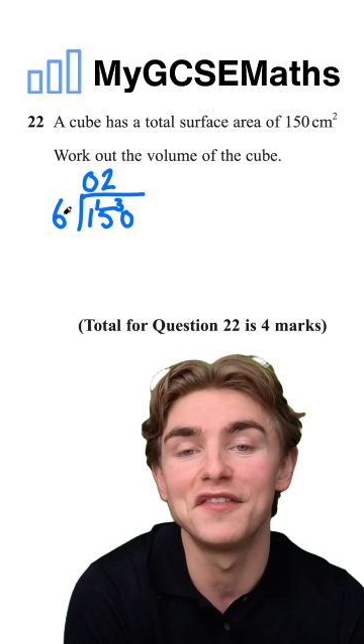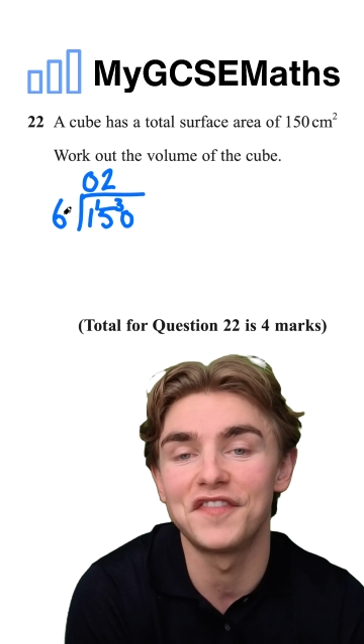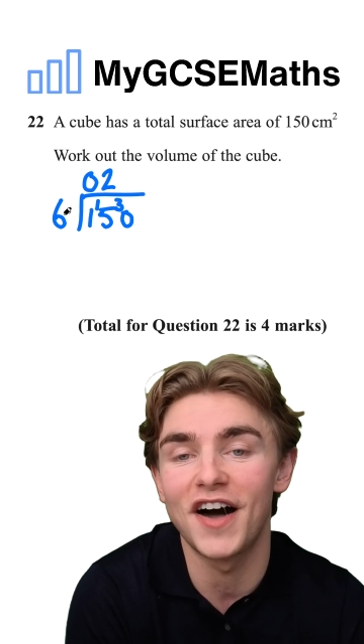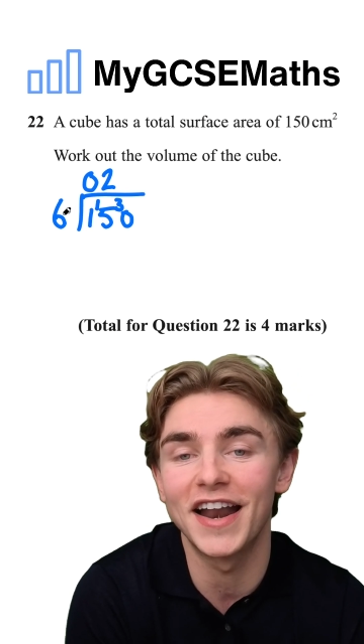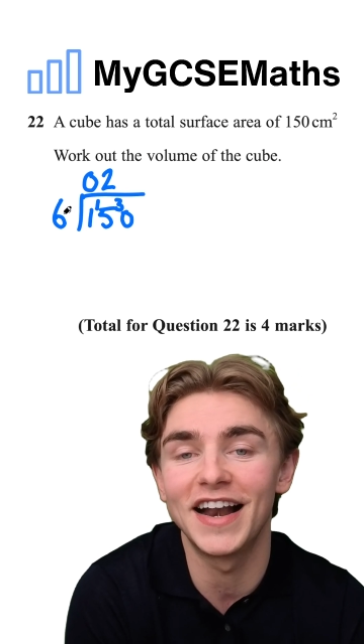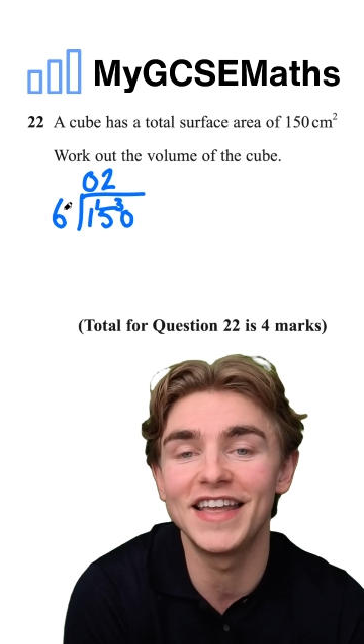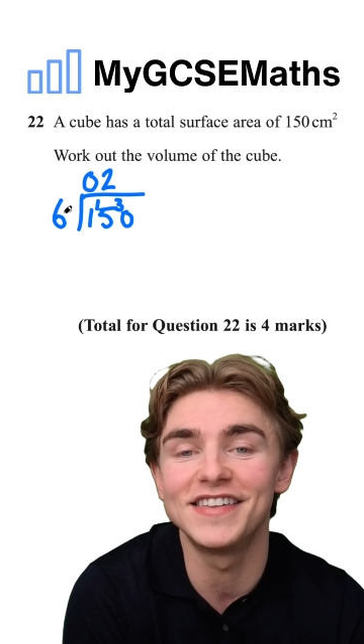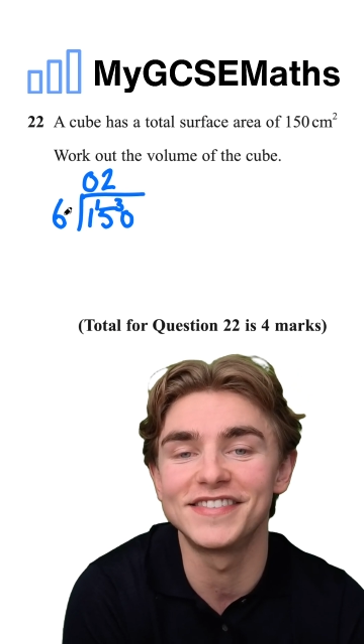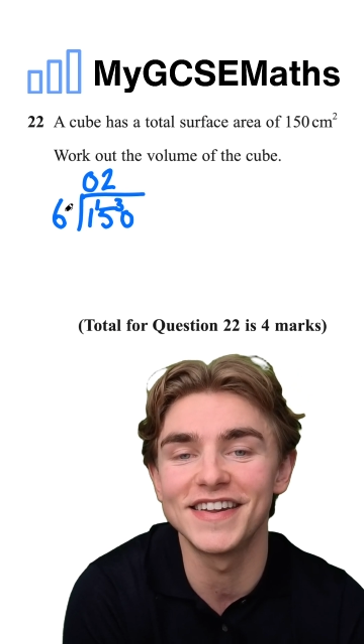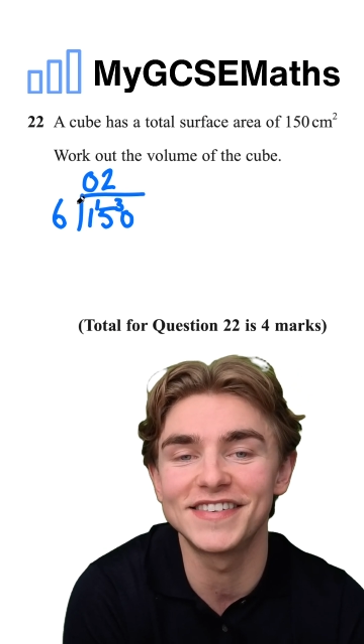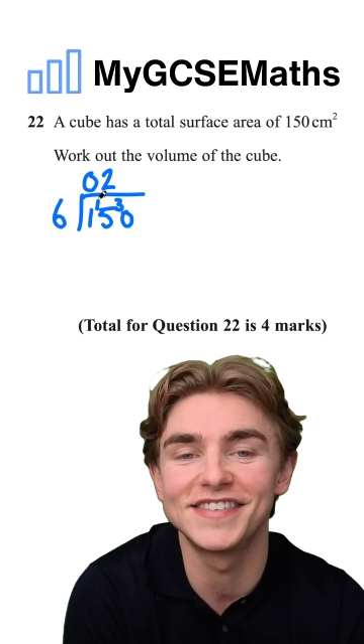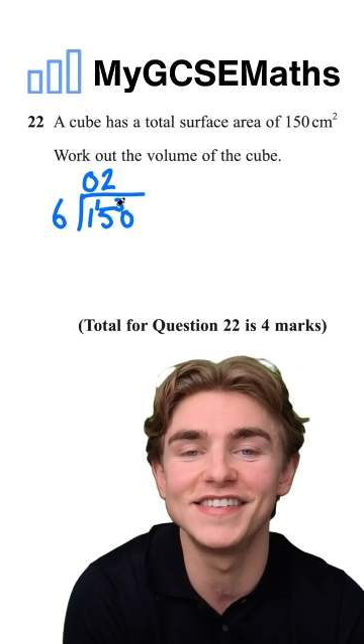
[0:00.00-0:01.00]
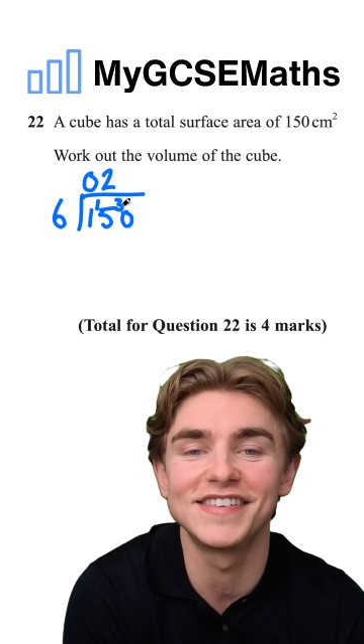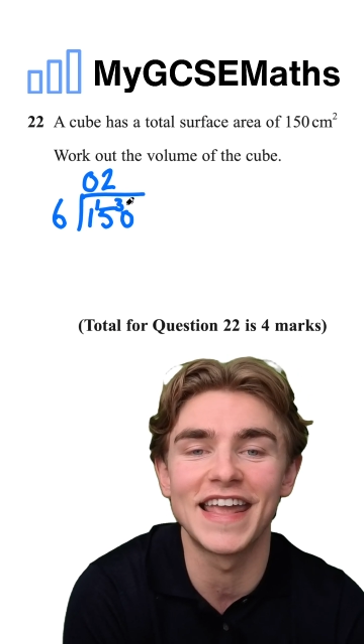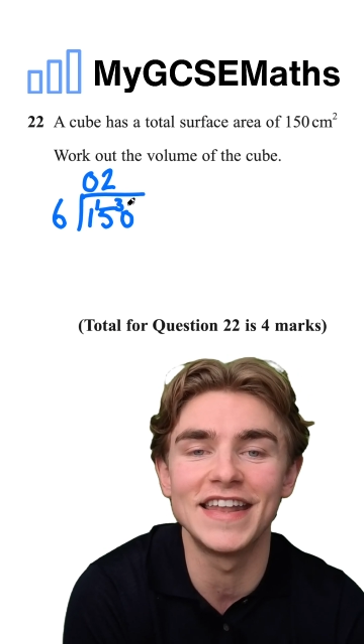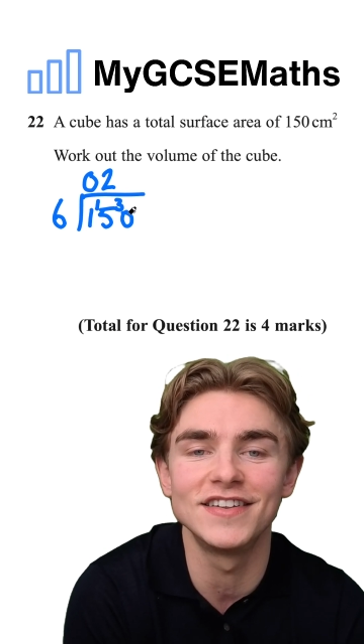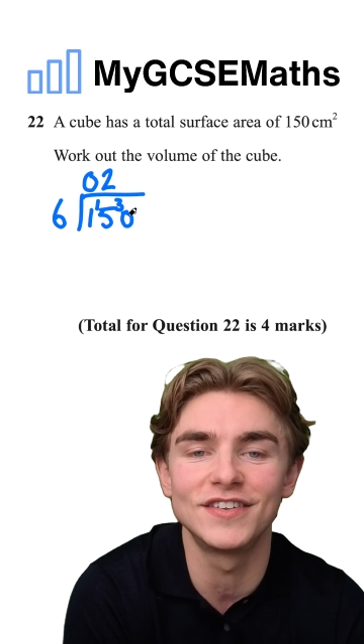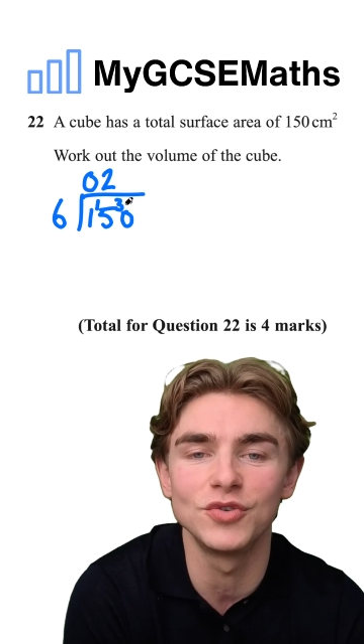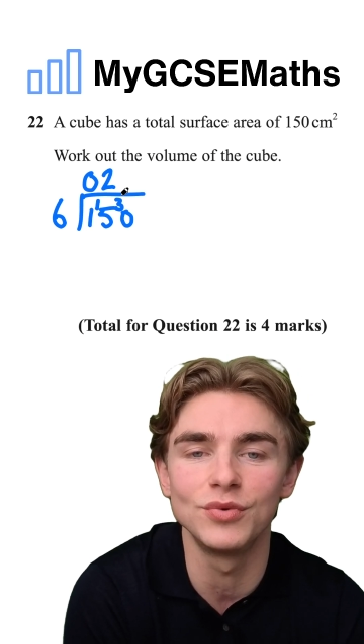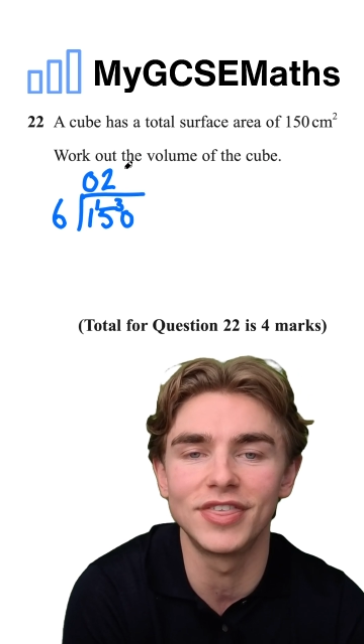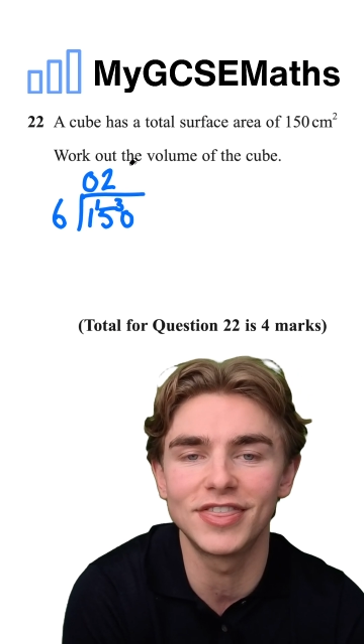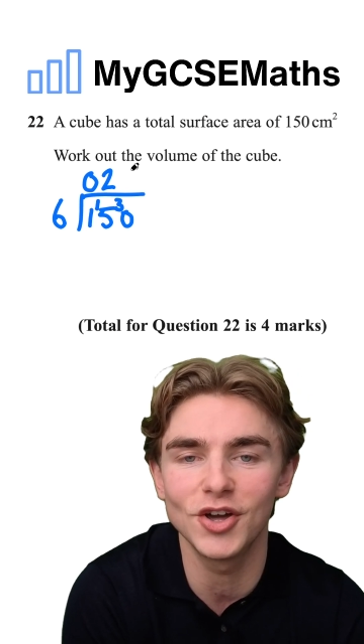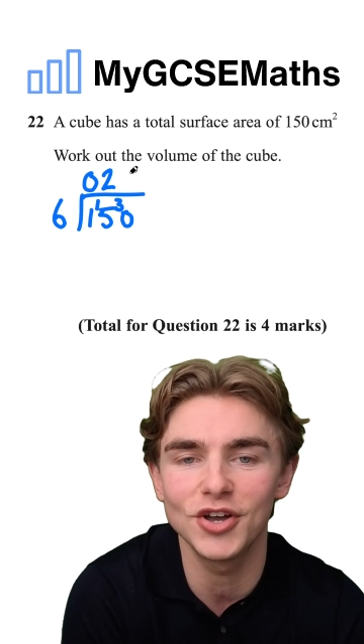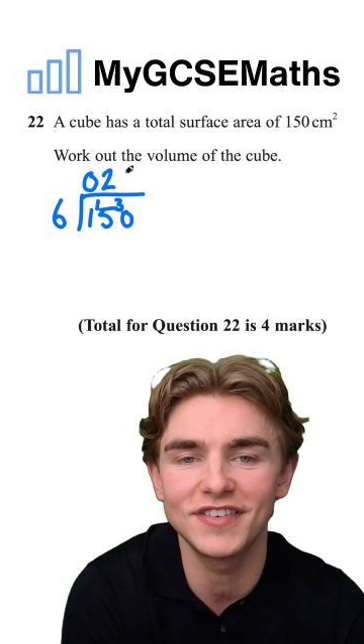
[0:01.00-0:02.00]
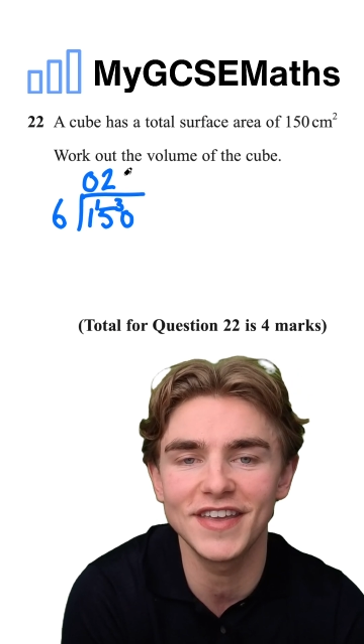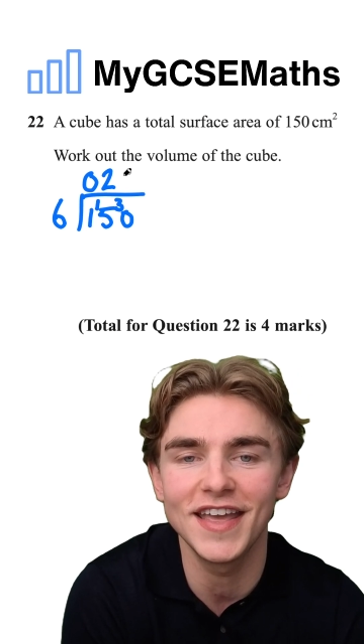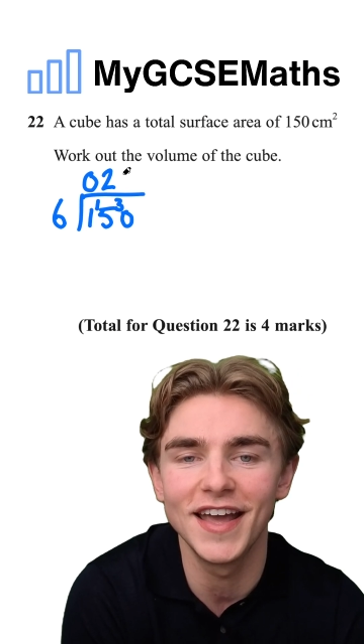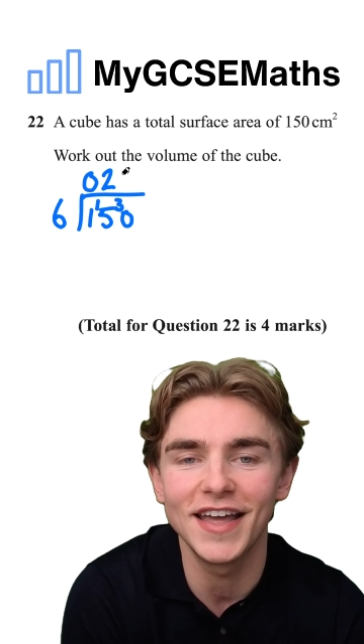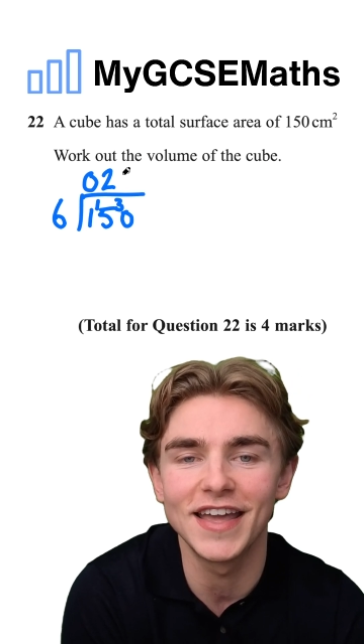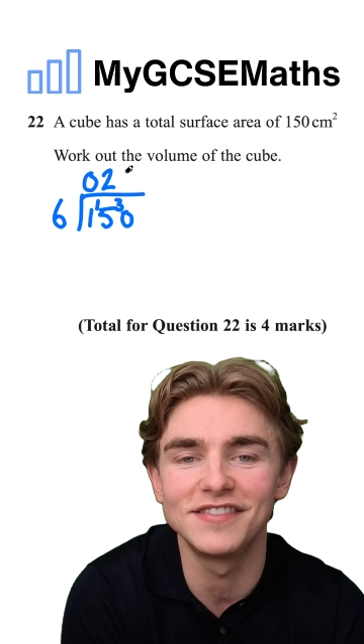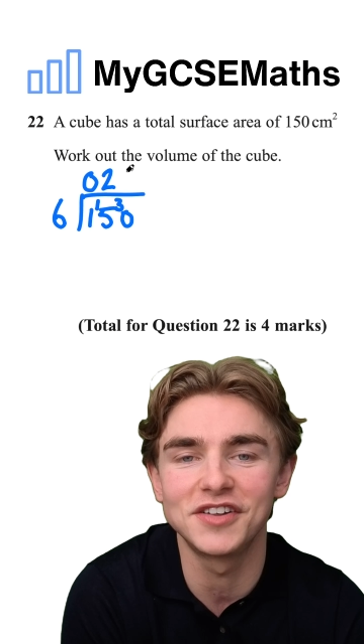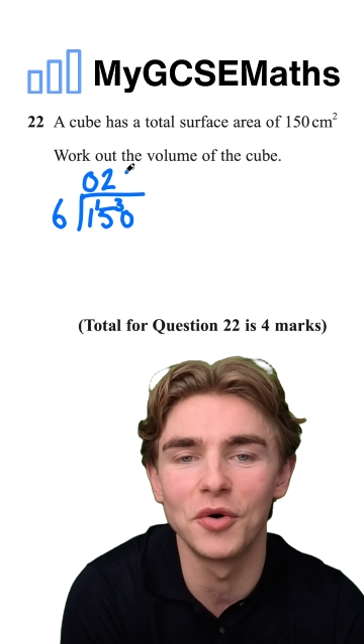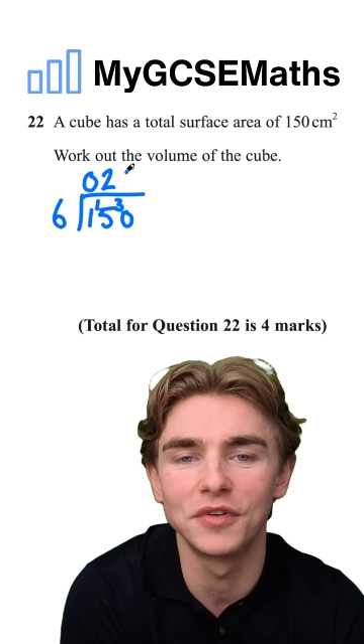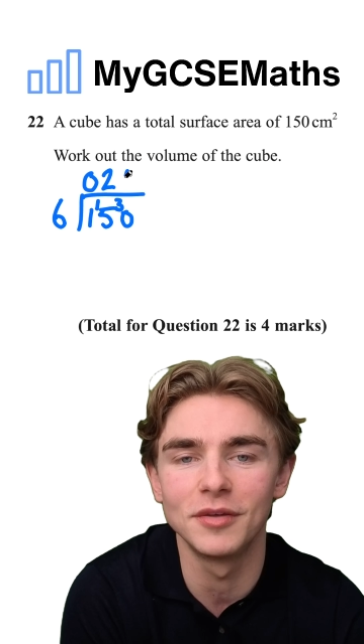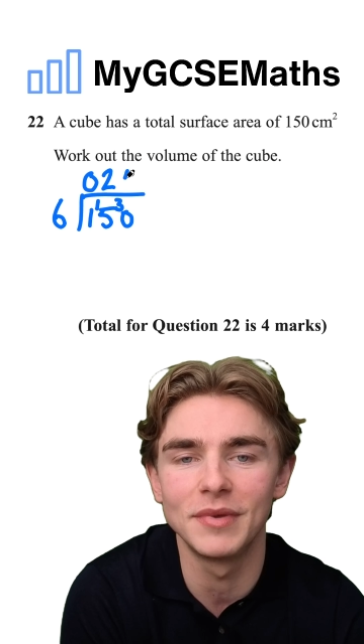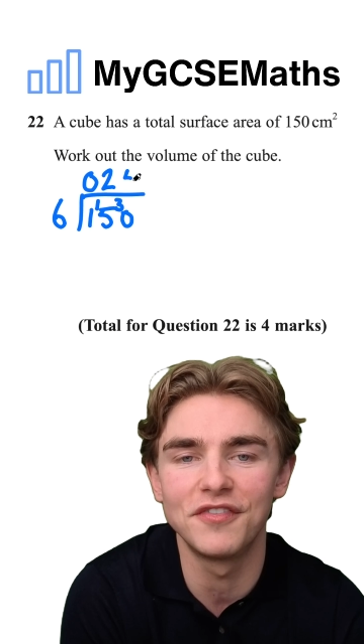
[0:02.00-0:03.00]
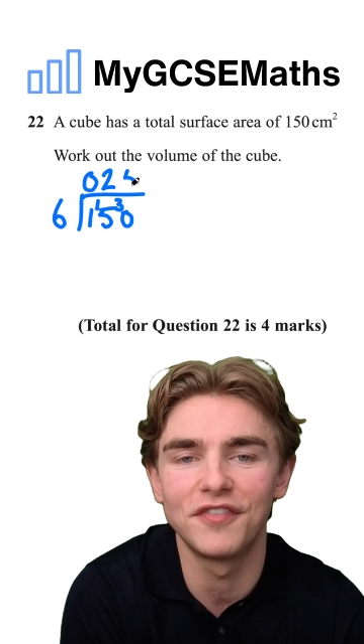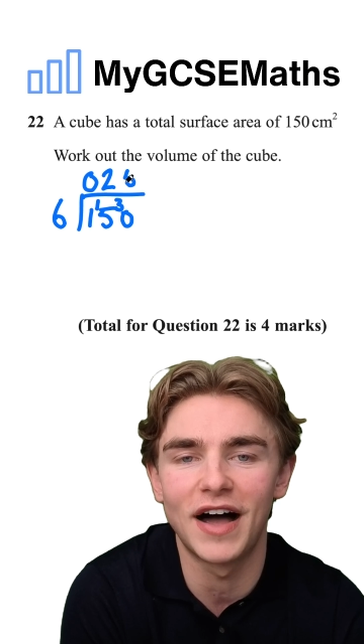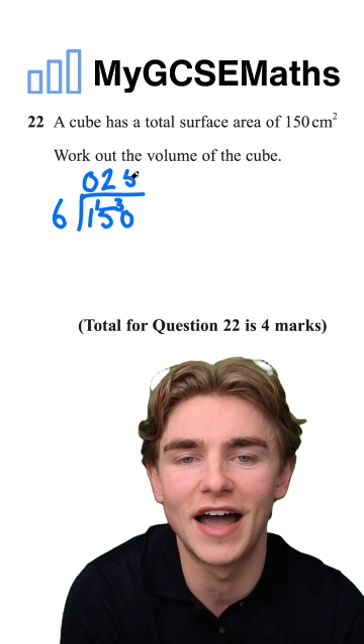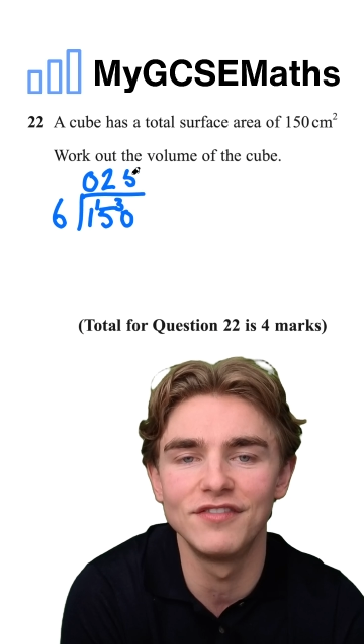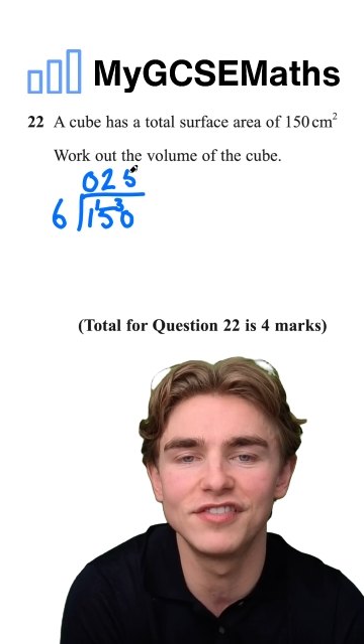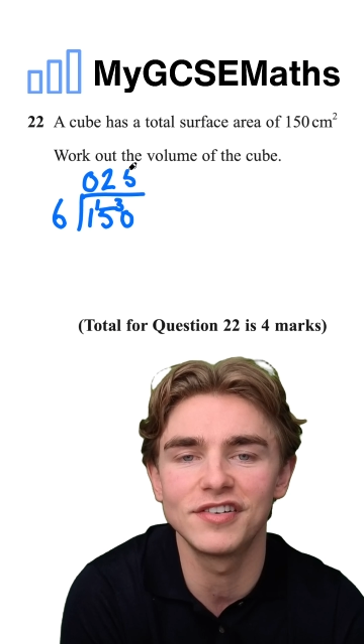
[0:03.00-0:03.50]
Finally, 6 is into 30 is going to be 5.